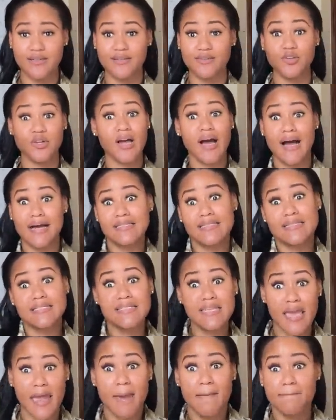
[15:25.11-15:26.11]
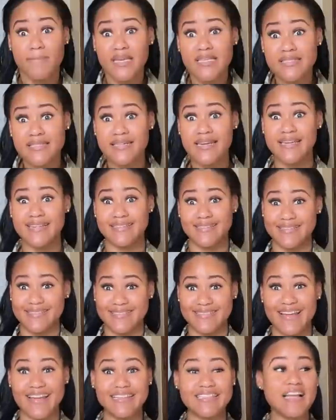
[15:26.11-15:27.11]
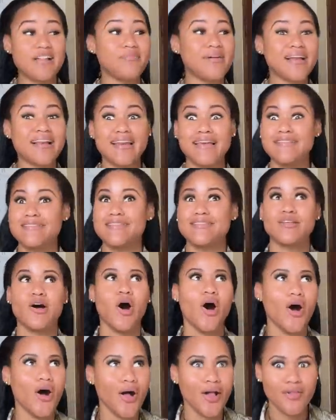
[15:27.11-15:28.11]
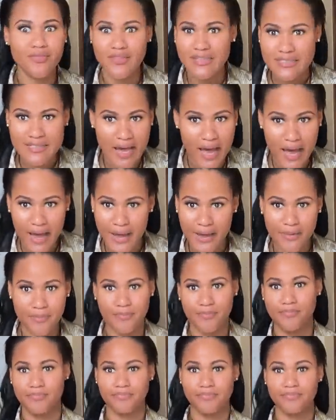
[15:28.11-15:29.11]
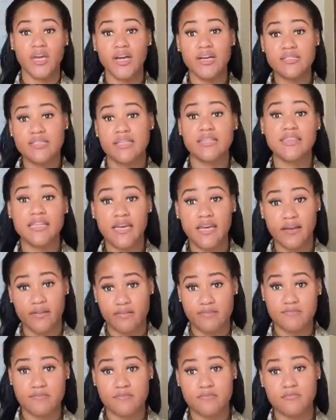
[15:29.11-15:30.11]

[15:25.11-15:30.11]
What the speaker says: You can't escape business. I tell my clients this all the time. Here's the thing.